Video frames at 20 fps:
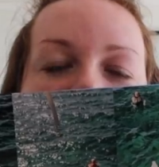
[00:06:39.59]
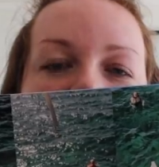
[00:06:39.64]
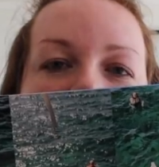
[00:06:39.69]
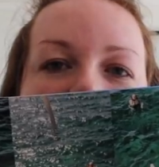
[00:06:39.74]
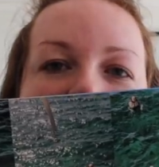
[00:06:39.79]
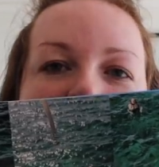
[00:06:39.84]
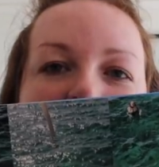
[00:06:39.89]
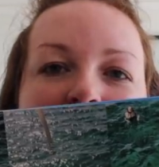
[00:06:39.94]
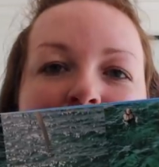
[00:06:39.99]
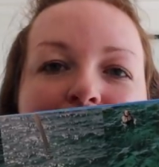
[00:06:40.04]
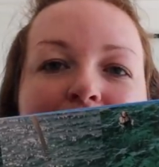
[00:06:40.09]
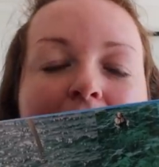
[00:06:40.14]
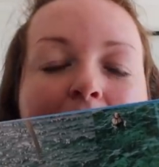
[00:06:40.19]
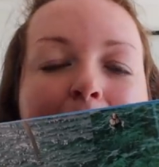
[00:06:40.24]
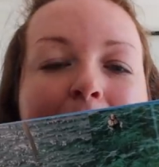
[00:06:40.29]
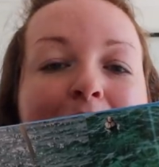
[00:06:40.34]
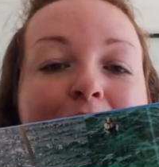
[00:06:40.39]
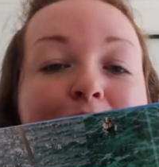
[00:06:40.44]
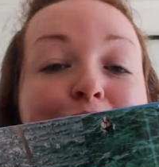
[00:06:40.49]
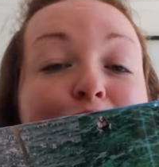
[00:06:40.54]
and they've
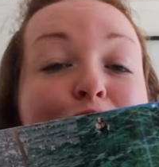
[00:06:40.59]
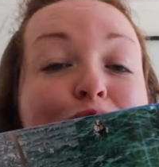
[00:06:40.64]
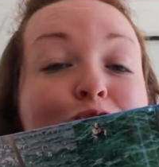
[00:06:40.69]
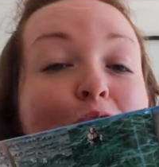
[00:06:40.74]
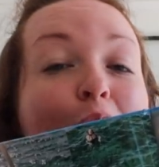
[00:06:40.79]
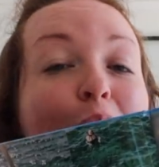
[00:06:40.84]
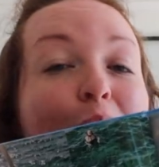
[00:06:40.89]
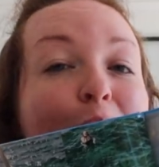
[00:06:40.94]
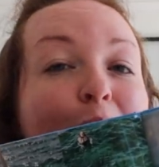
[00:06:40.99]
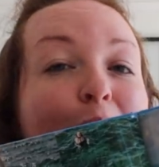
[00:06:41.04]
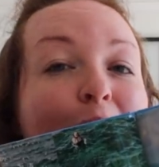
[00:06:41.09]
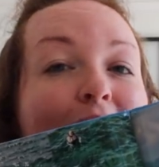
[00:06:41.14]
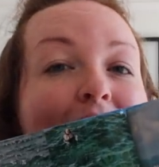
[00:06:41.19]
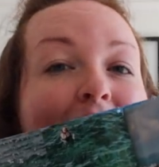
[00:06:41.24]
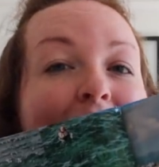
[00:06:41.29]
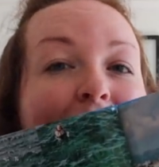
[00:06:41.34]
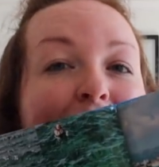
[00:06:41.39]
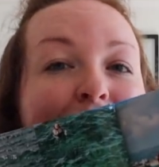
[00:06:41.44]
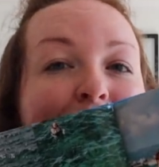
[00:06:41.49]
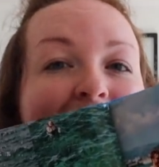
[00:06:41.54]
come out so
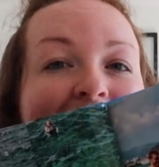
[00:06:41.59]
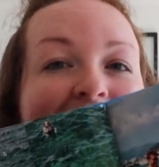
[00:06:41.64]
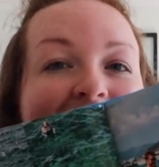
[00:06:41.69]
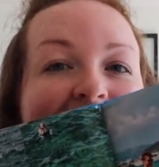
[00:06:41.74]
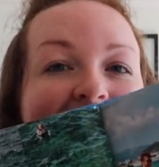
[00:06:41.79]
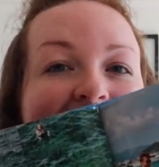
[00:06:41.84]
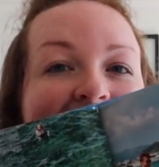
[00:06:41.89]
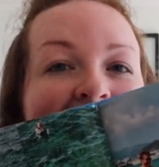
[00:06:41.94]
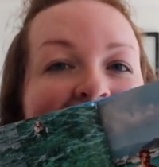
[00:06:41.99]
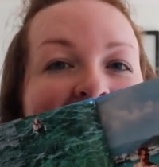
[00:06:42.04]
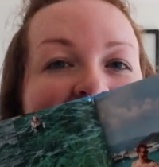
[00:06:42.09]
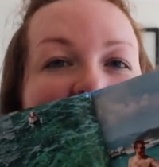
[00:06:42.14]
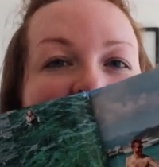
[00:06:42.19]
lovely.